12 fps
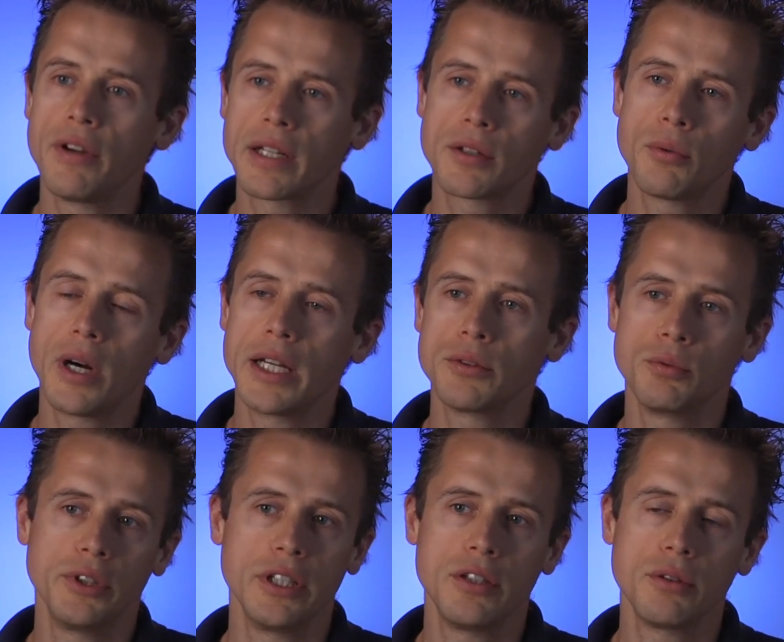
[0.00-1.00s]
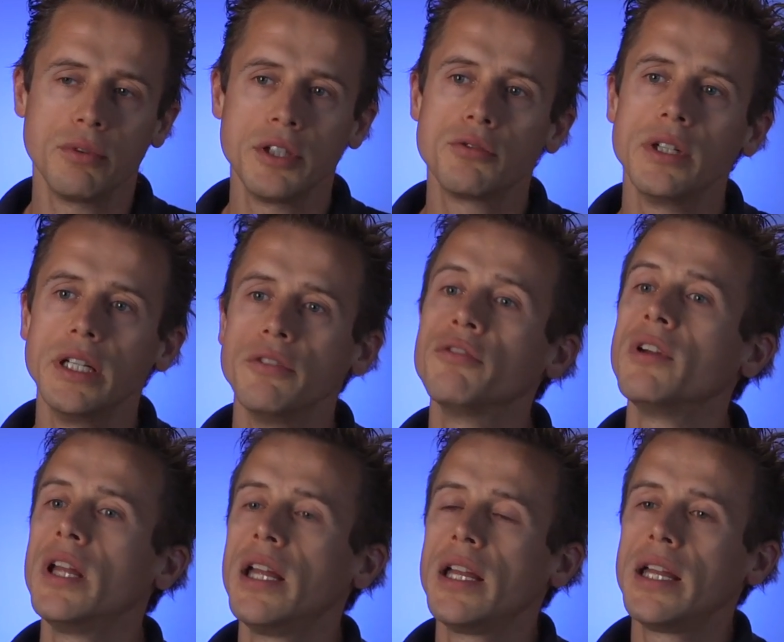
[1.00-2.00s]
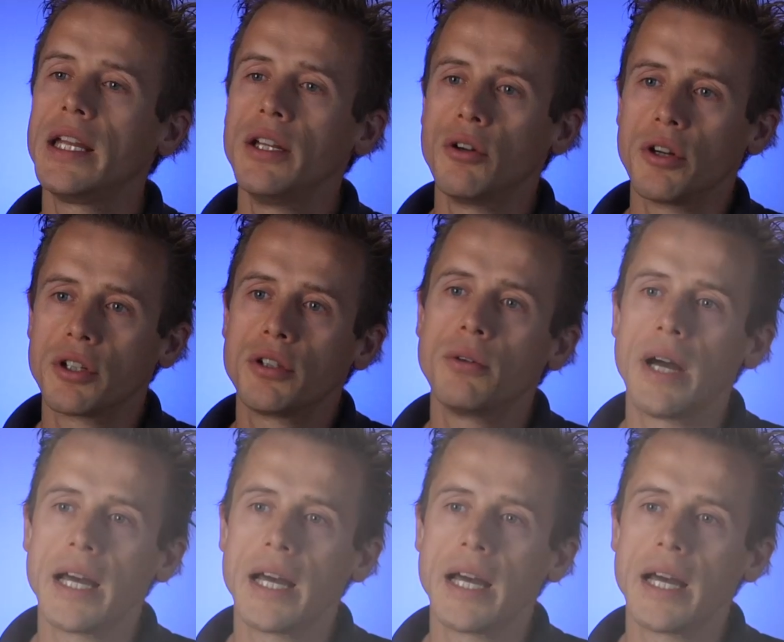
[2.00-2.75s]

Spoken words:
VectorWise will need to retrieve in order to